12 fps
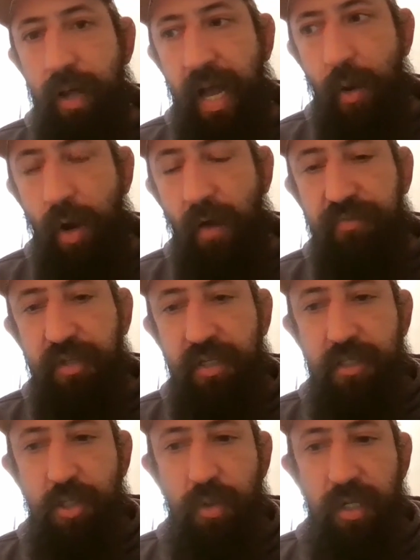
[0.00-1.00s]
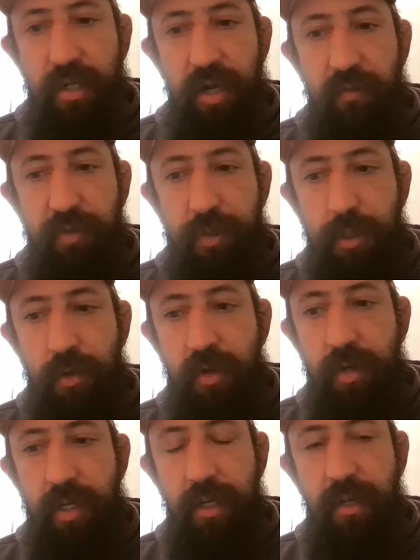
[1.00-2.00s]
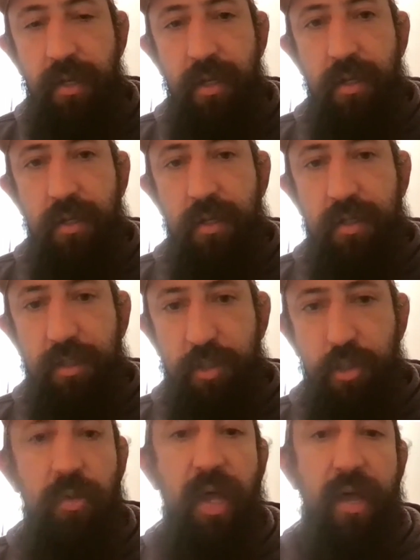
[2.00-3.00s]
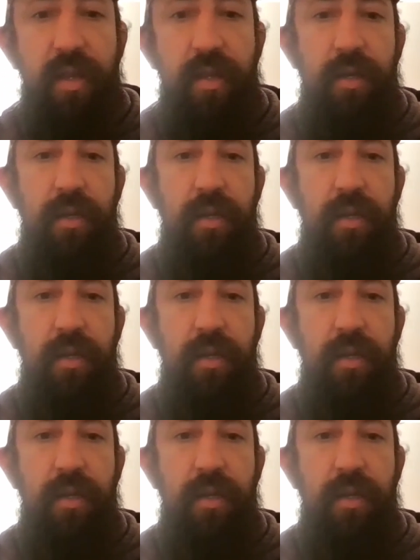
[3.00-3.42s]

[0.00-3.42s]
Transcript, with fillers: how often do you get an opportunity to do that?